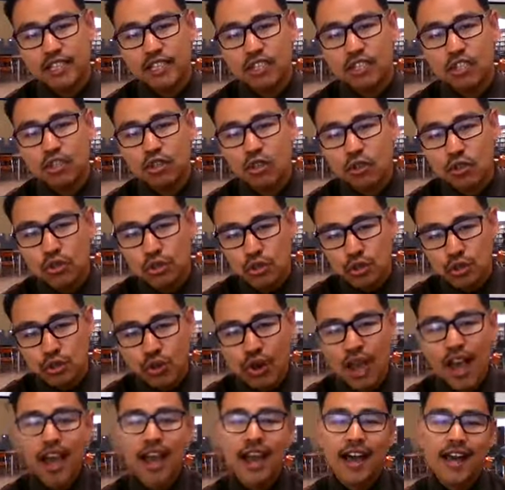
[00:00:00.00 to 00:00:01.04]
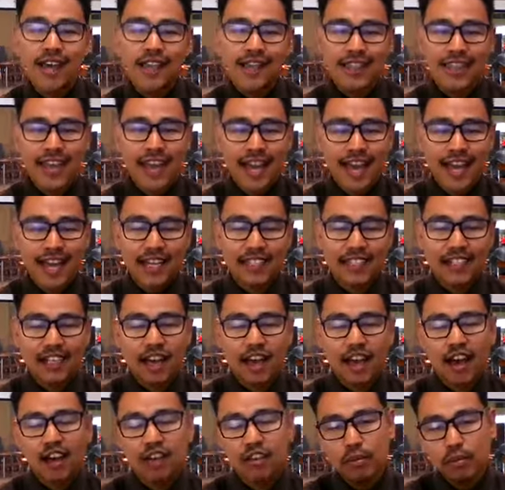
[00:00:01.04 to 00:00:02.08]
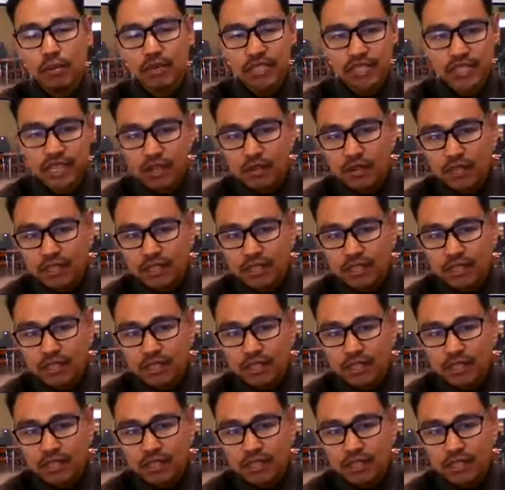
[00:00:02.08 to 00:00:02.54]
to that 100%.